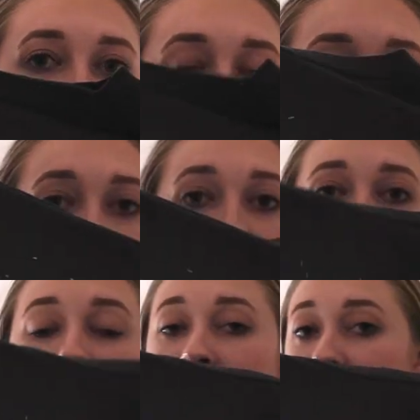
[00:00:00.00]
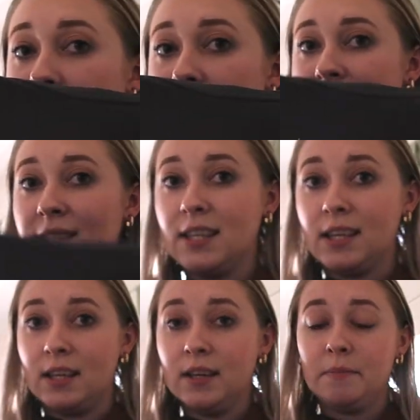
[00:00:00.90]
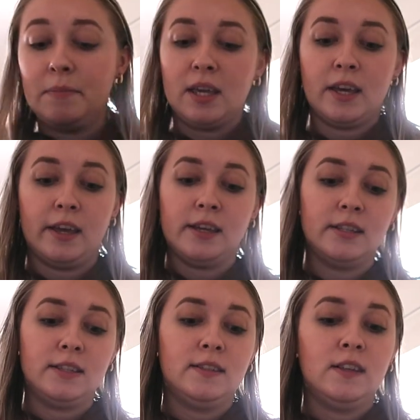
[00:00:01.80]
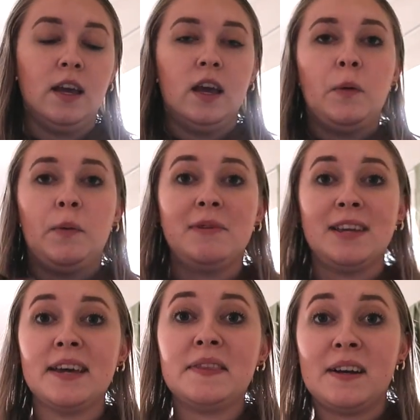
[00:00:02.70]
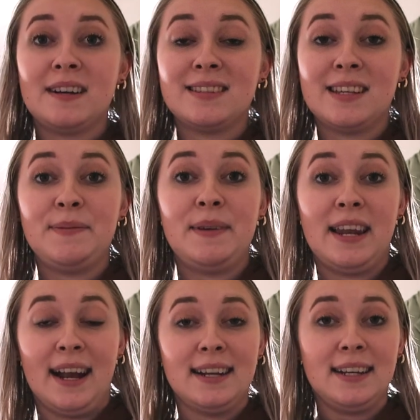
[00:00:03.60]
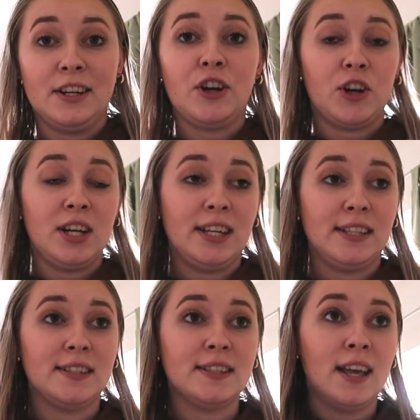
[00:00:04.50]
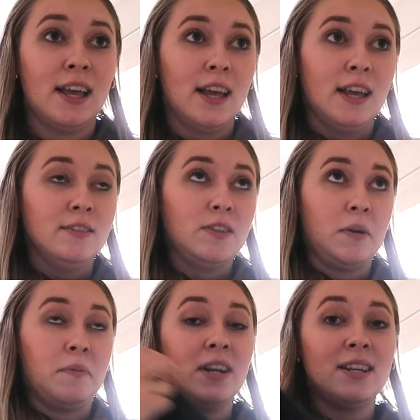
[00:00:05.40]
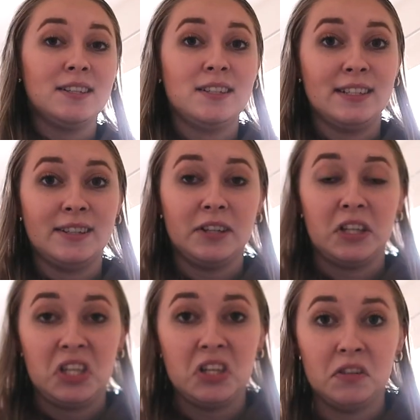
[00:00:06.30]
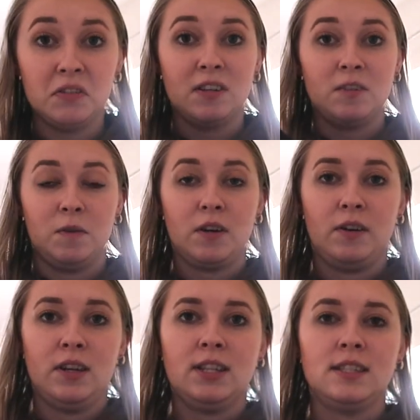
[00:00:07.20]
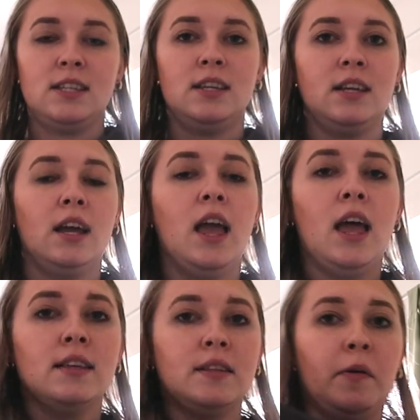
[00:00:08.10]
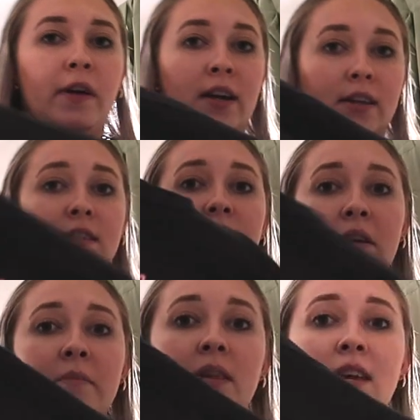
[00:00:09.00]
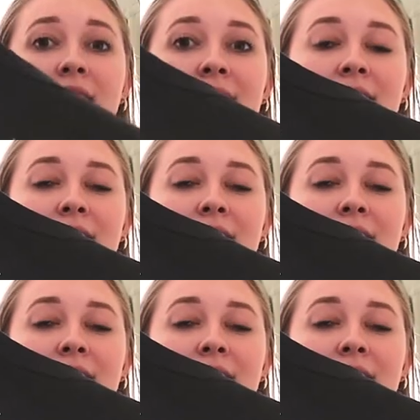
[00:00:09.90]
Brandy Melville tee because when we get there, it's gonna be ninety degrees. So I wanted to still look cute because we're going to see some of Alec's family.